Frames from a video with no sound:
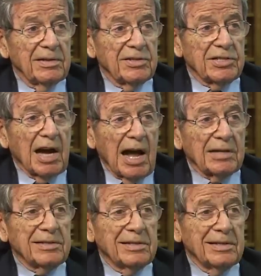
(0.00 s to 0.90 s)

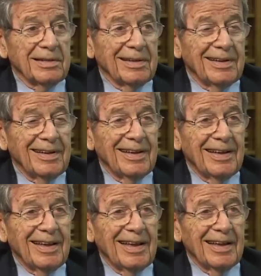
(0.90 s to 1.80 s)
shocked
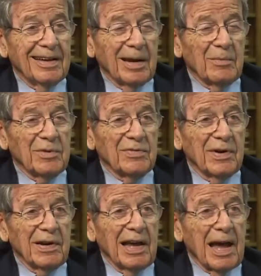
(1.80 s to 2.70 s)
and I was
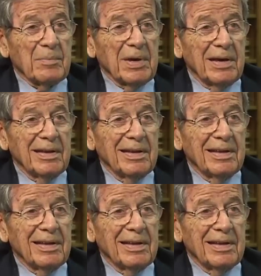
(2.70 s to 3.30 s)
very happy.